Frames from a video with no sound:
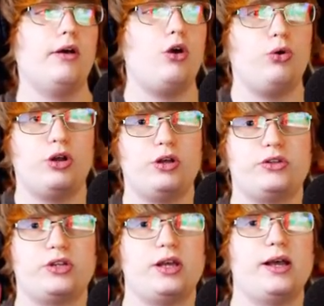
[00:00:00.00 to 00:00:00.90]
Who
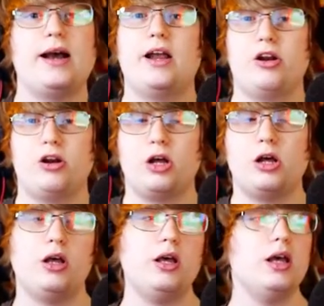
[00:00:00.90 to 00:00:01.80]
knows? I don't know.
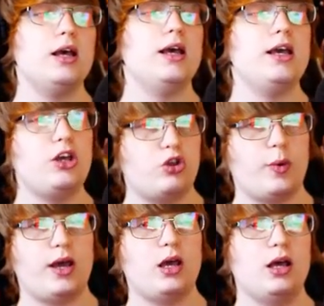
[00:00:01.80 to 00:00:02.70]
Either
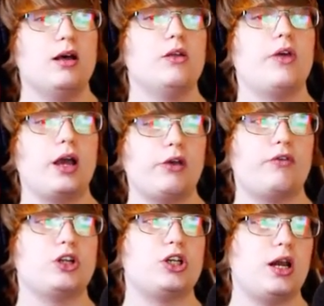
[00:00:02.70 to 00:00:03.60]
way, thank you for
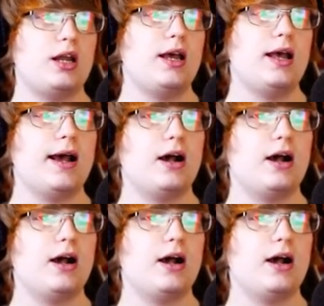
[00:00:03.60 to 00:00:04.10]
watching. I'll